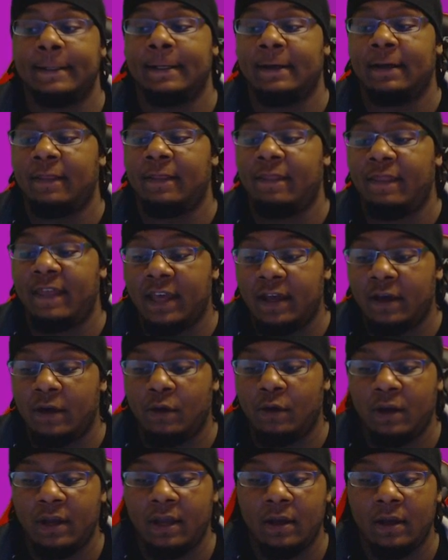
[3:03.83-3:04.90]

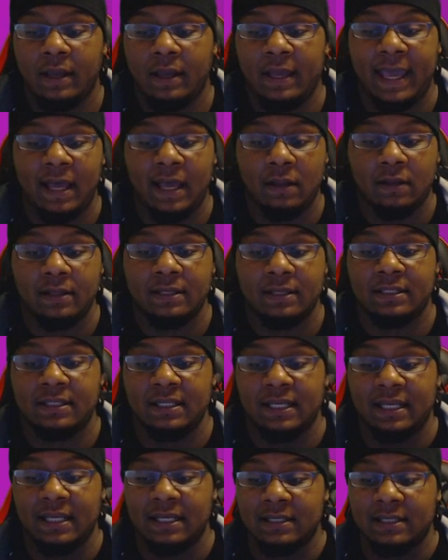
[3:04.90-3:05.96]
there Alice
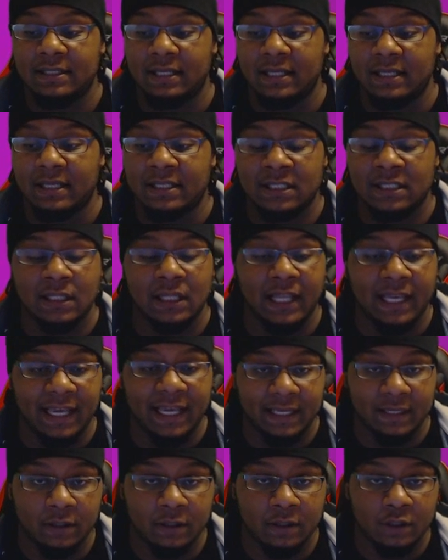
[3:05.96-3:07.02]
is
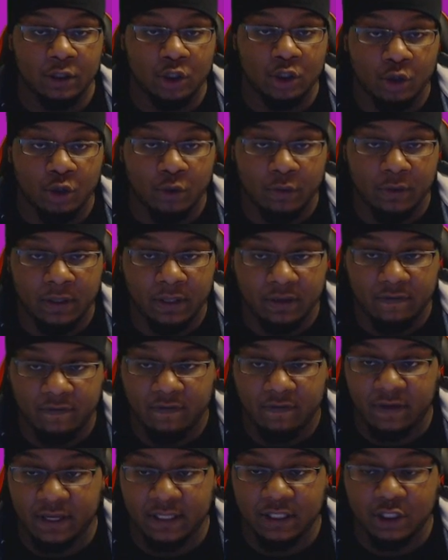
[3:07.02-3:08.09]
slain during the
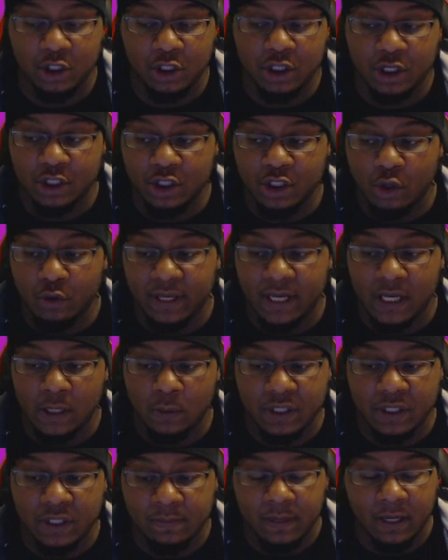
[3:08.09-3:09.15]
fight. She does go down
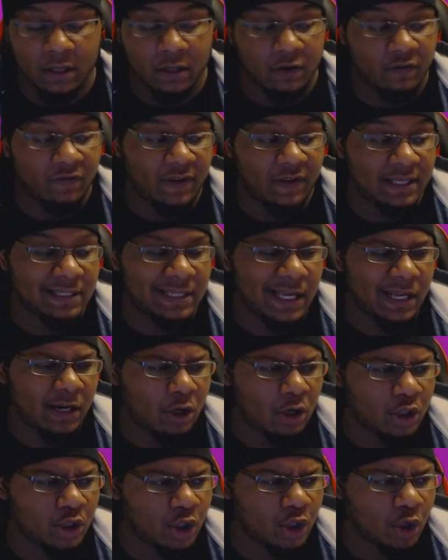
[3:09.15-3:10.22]
with a smile on her face, kind of
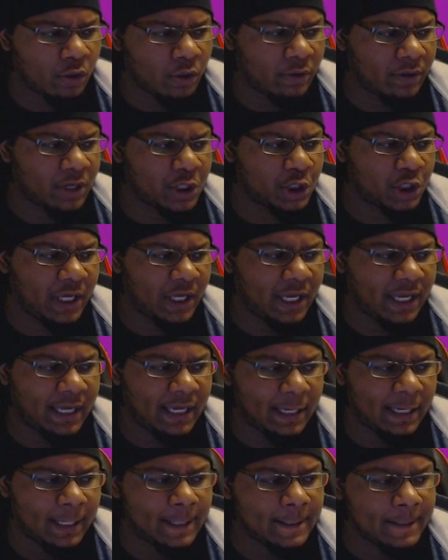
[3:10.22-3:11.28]
all Jokerish,
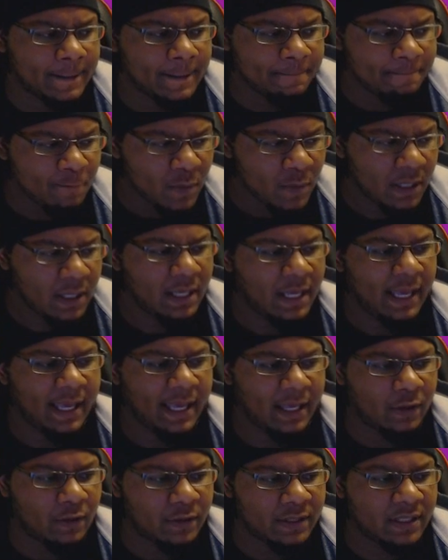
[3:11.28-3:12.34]
and
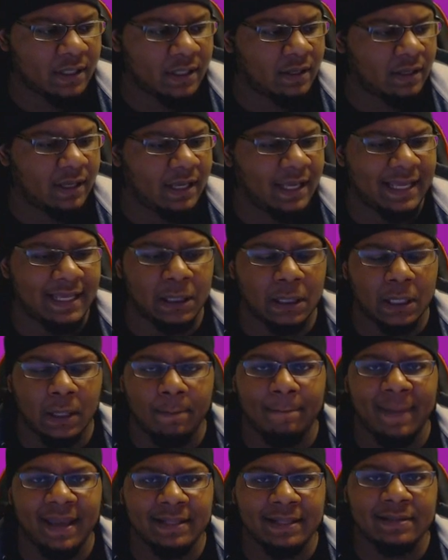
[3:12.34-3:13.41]
Elza
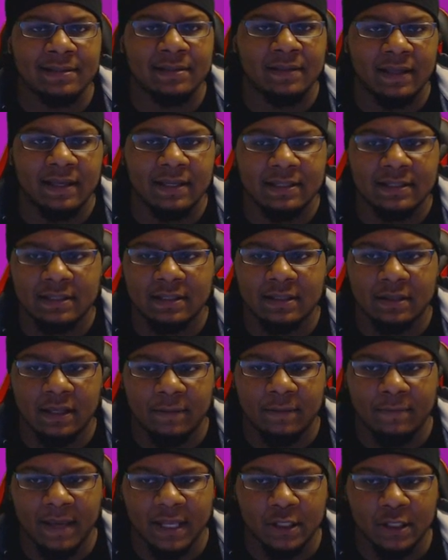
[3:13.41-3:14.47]
laments this
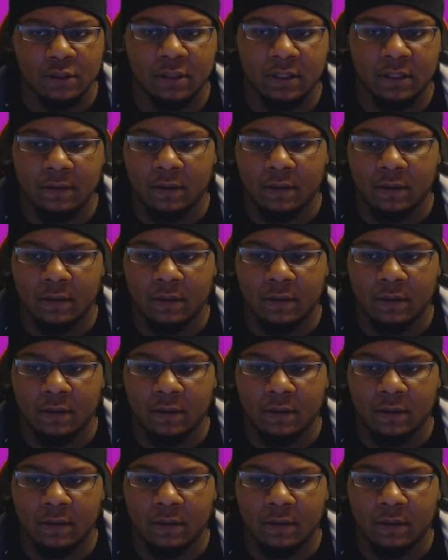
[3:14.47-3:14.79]
immensely,